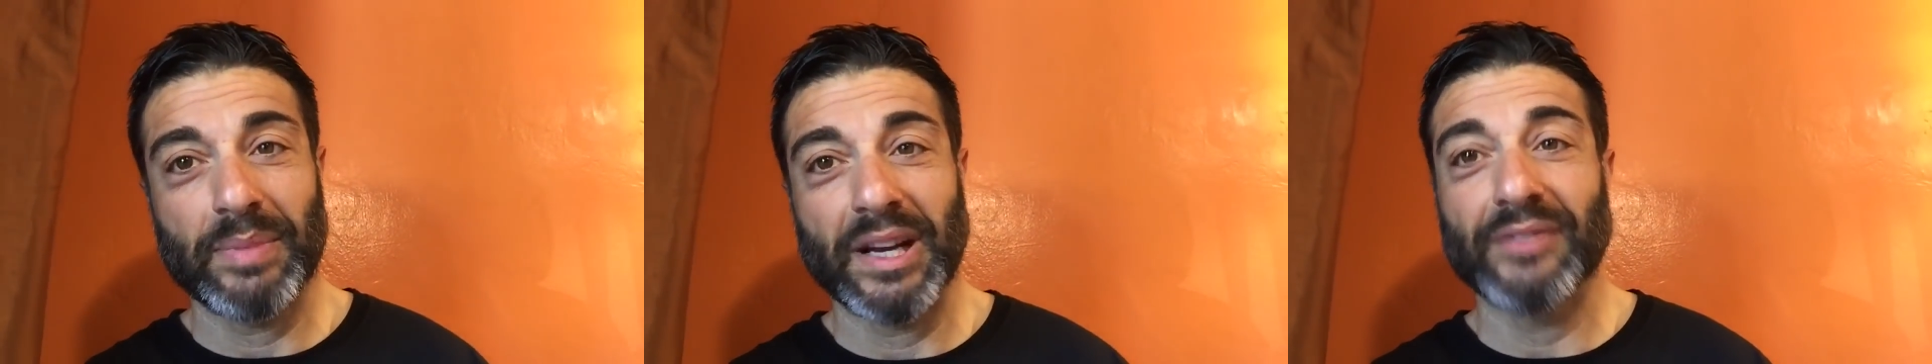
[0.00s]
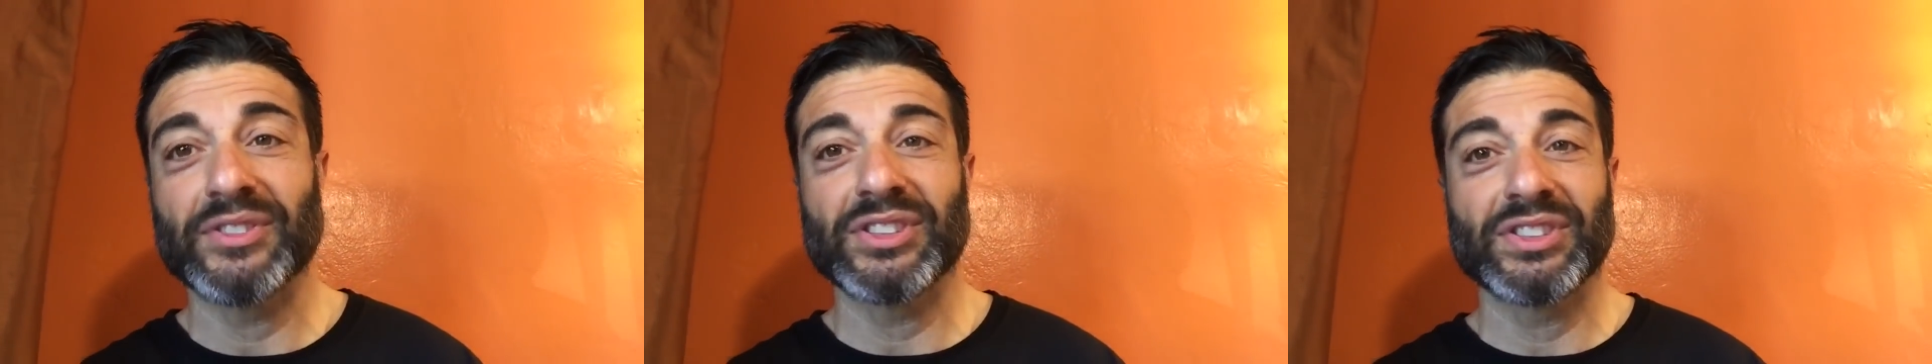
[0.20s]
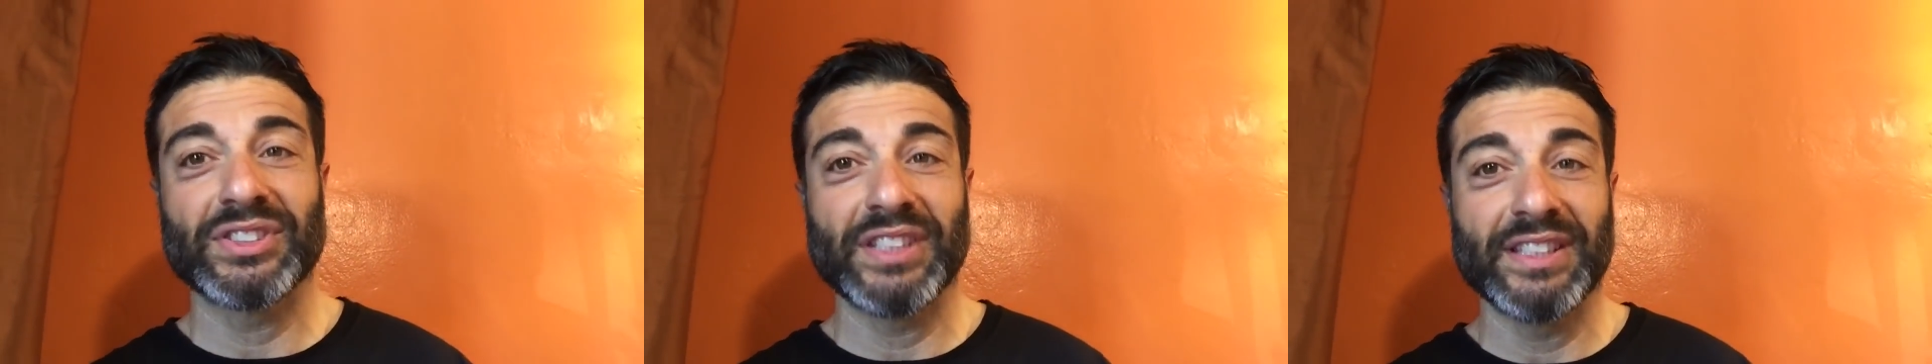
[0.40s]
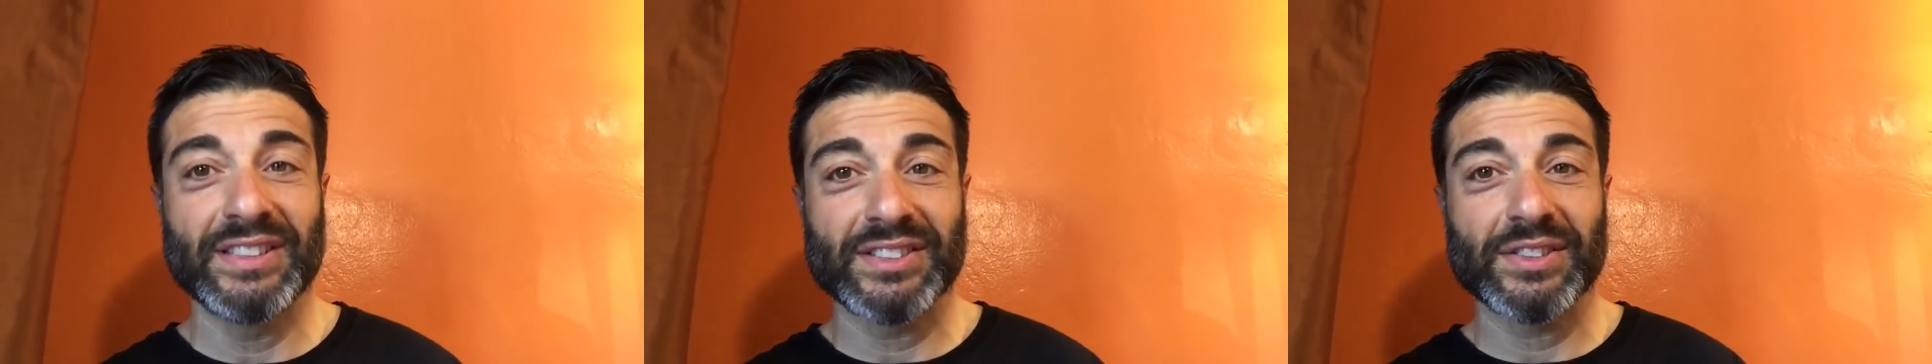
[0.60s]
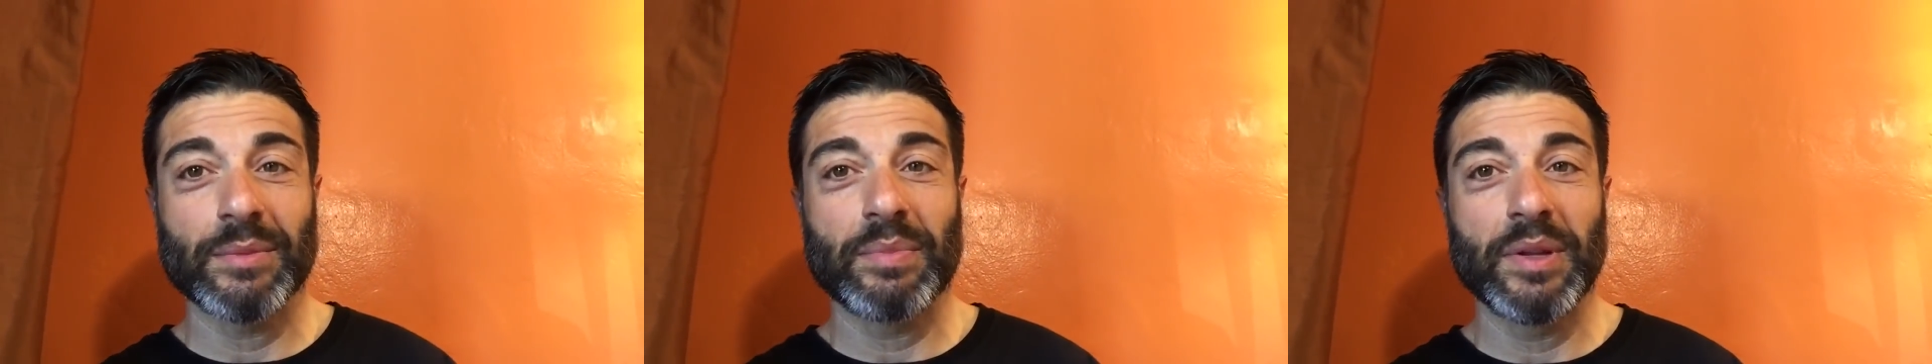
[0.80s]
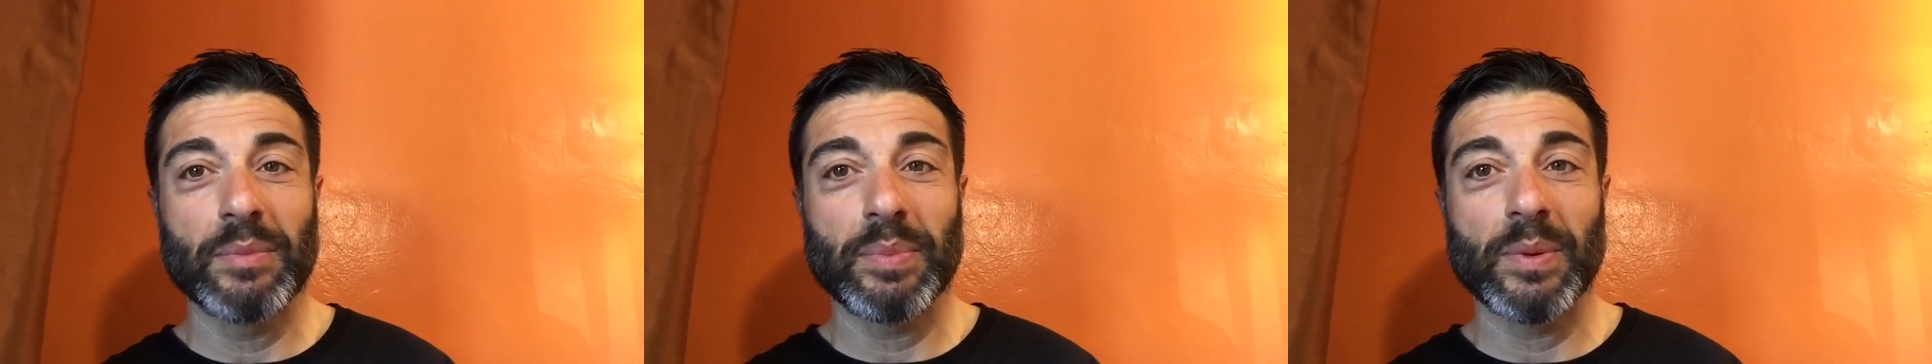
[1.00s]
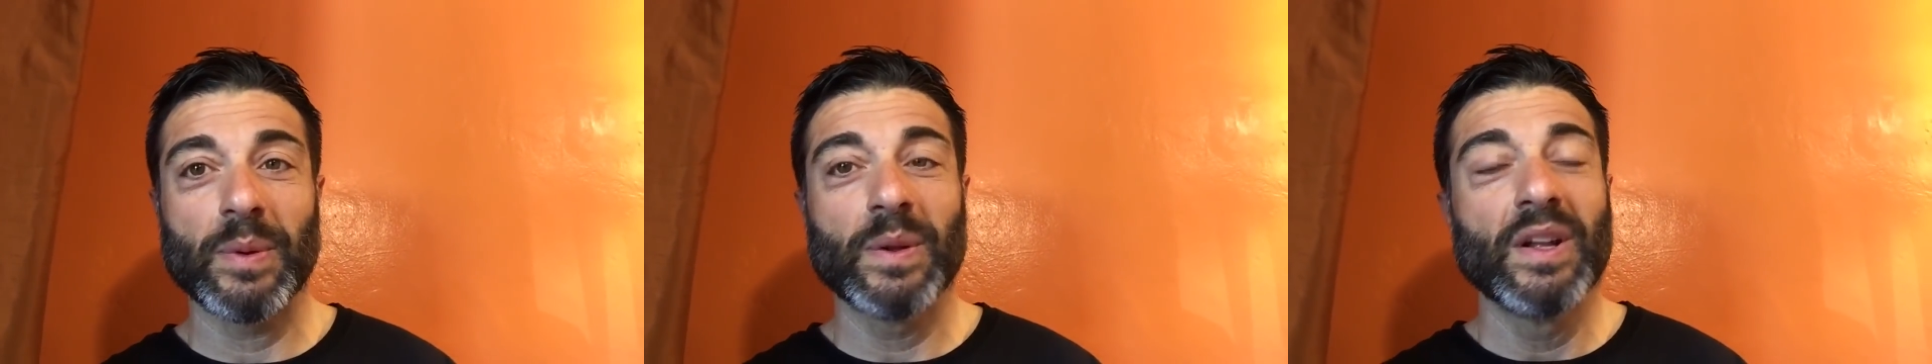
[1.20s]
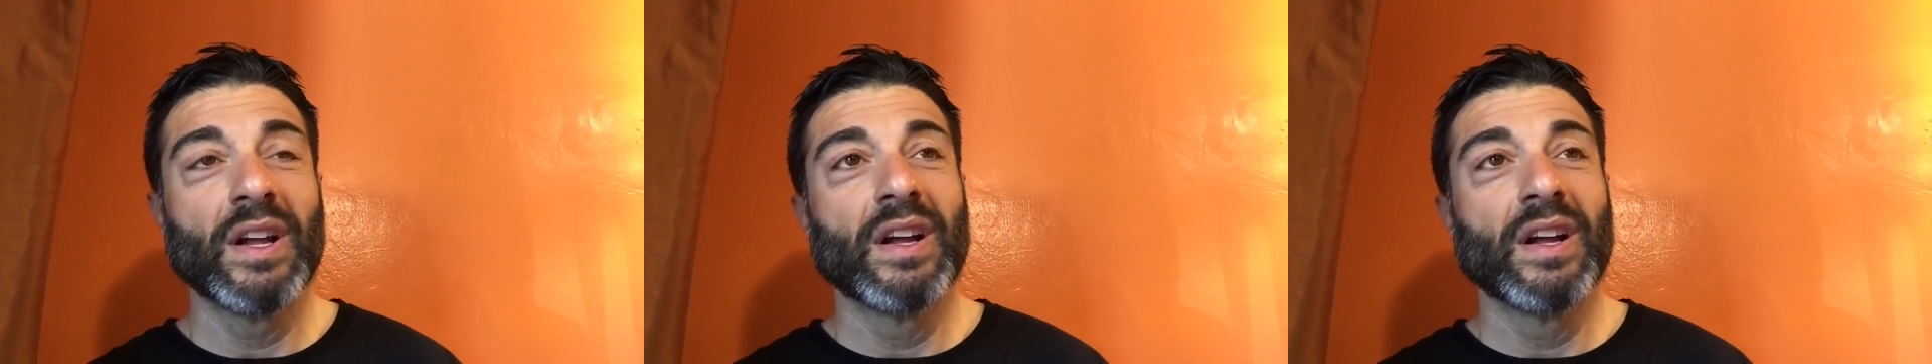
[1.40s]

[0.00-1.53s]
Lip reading: but I've seen some people,